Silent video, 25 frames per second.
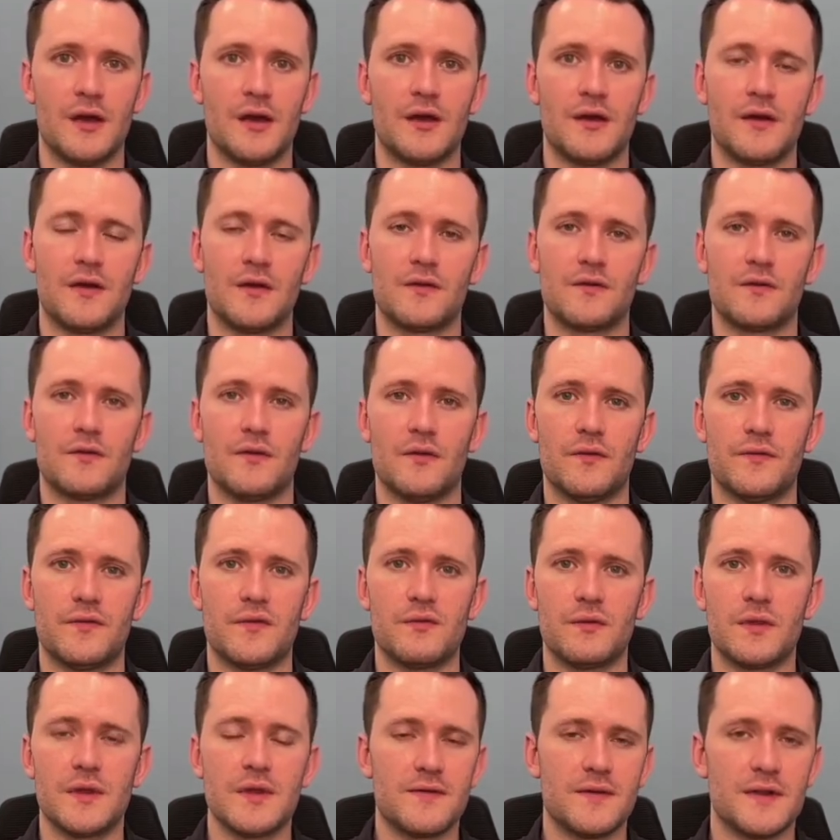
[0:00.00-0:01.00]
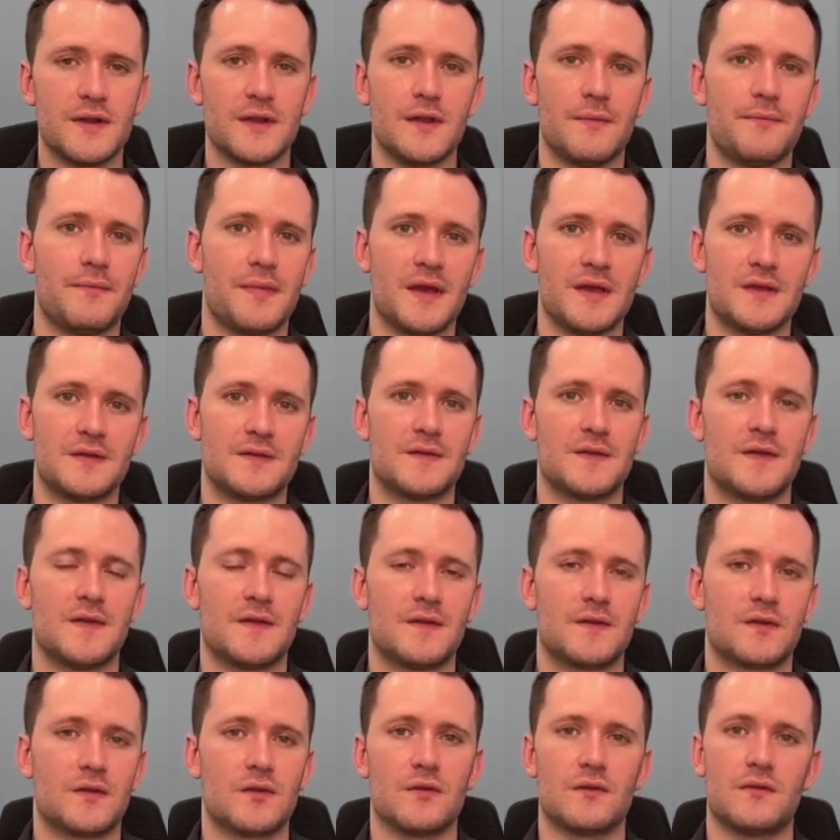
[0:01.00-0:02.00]
So if you leave it in the
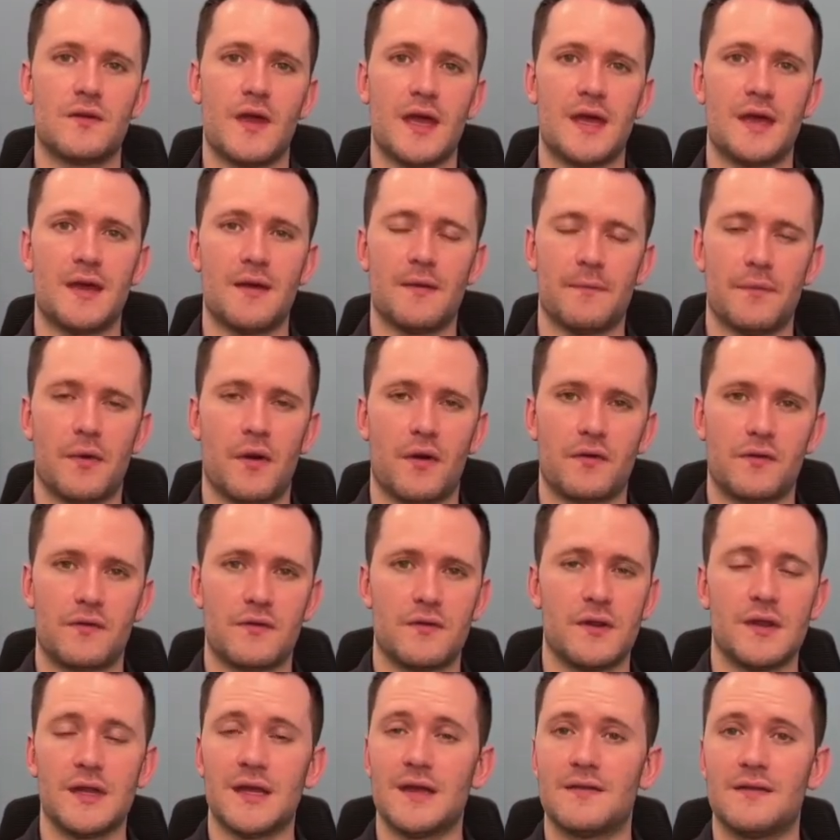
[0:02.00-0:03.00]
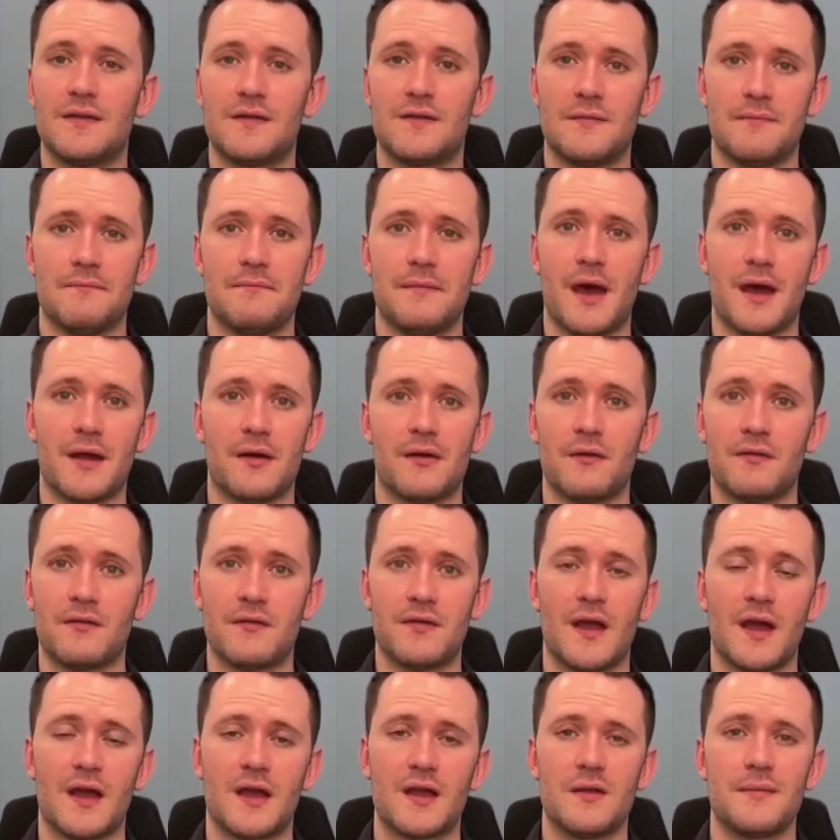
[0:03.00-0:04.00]
business or you take it personally, it doesn't matter. It's
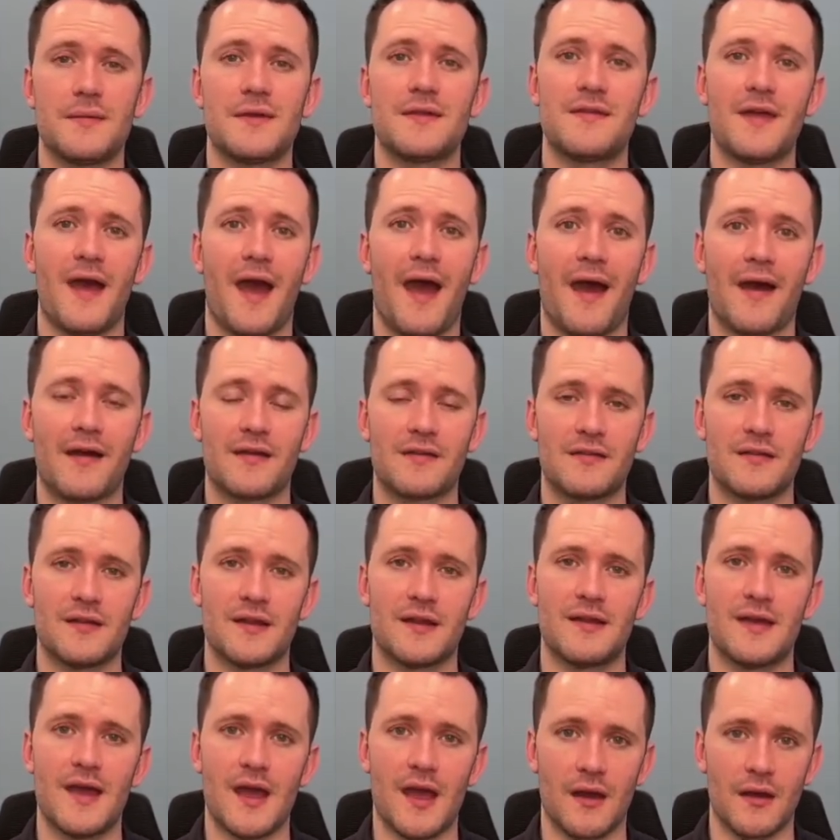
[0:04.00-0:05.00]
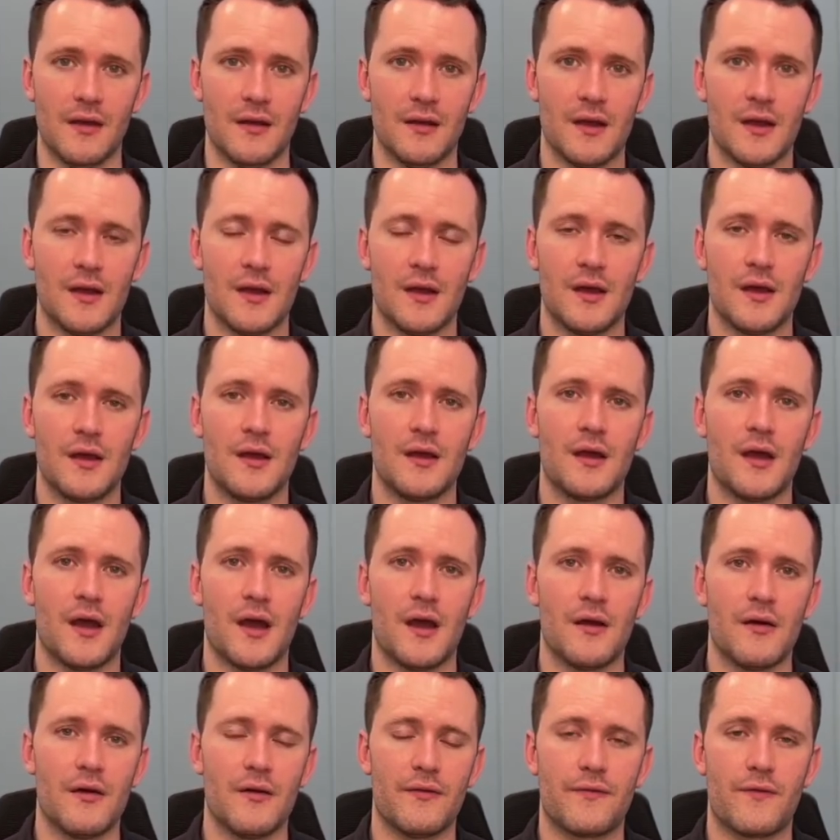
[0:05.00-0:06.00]
not going to be taxed again.
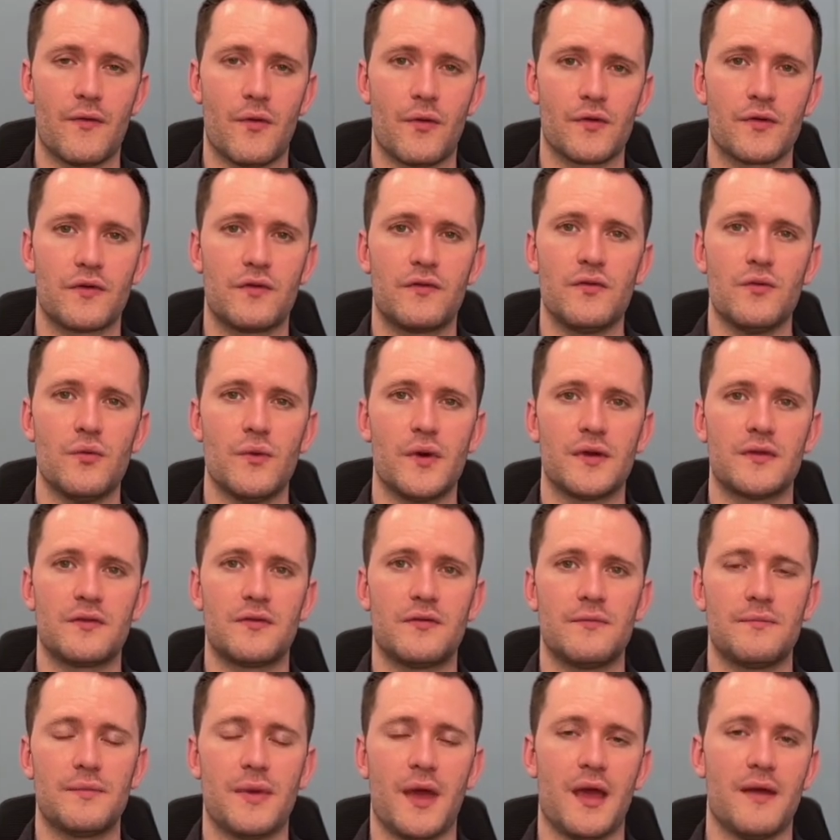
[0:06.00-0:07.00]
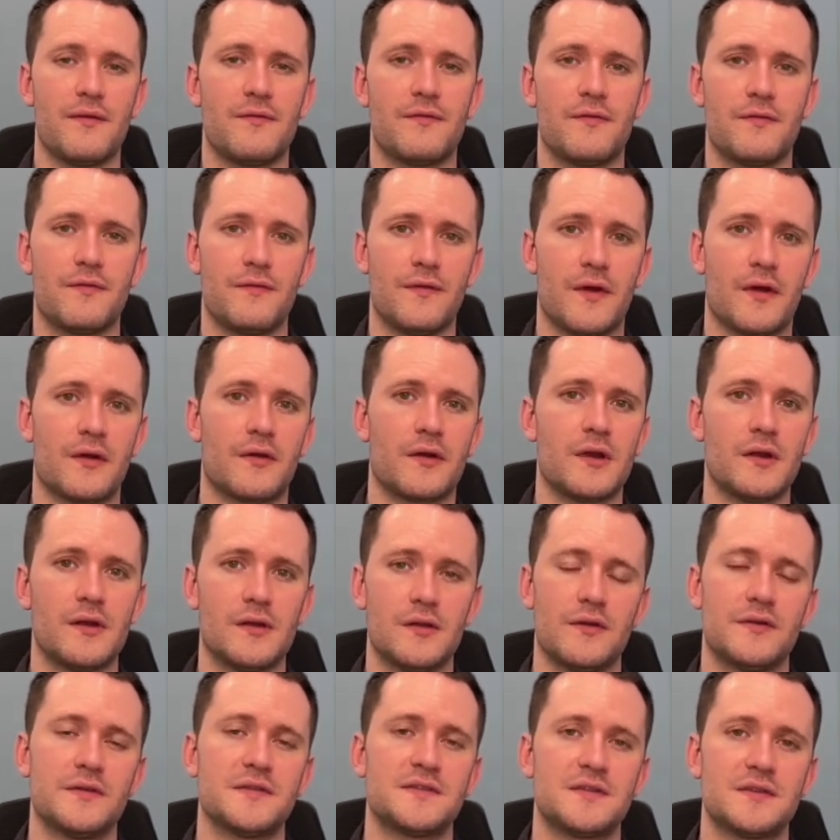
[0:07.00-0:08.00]
Of course, you want to pay very
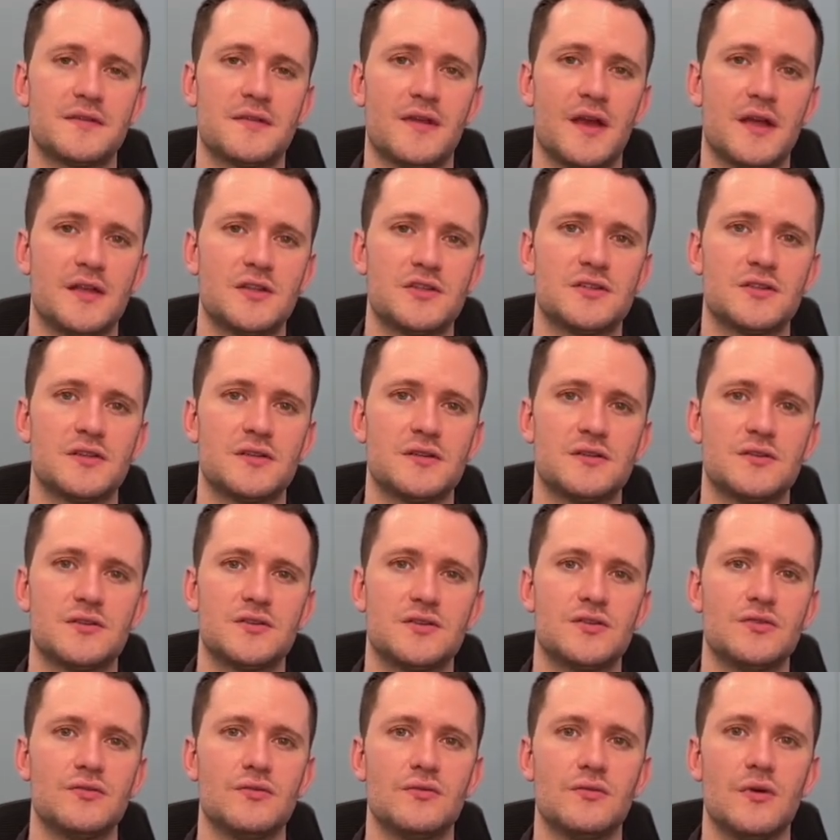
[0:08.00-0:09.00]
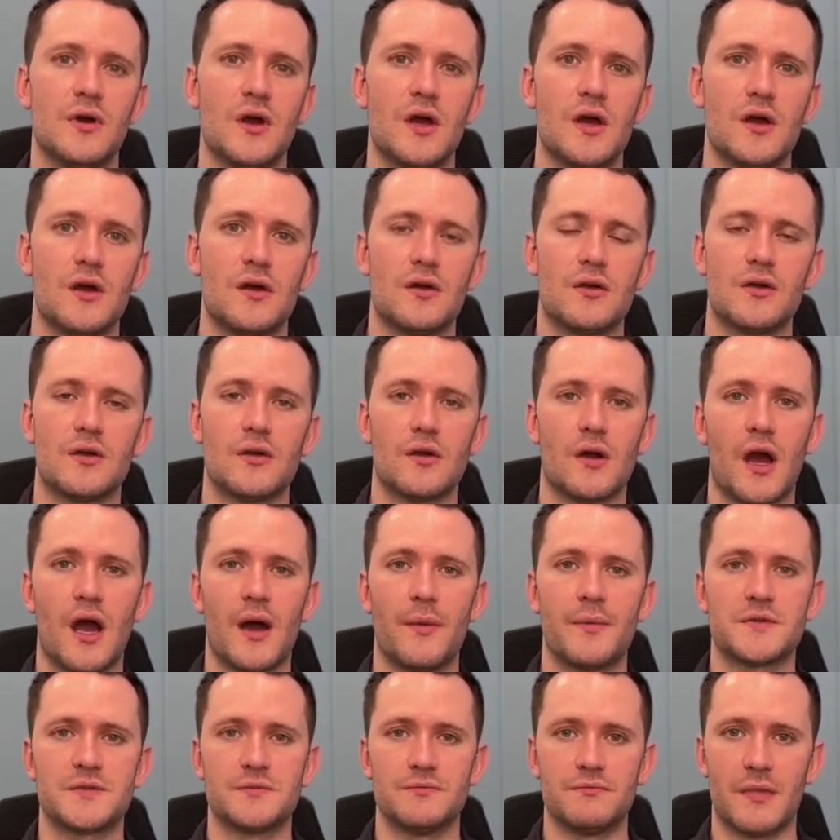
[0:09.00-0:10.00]
close attention to how
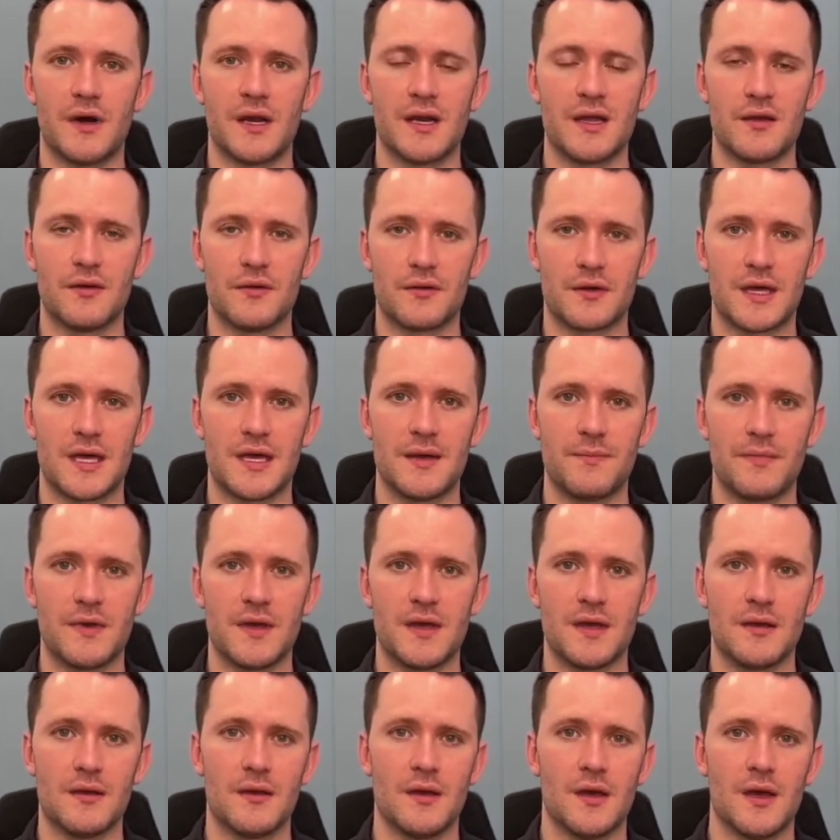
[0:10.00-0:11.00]
much money you're keeping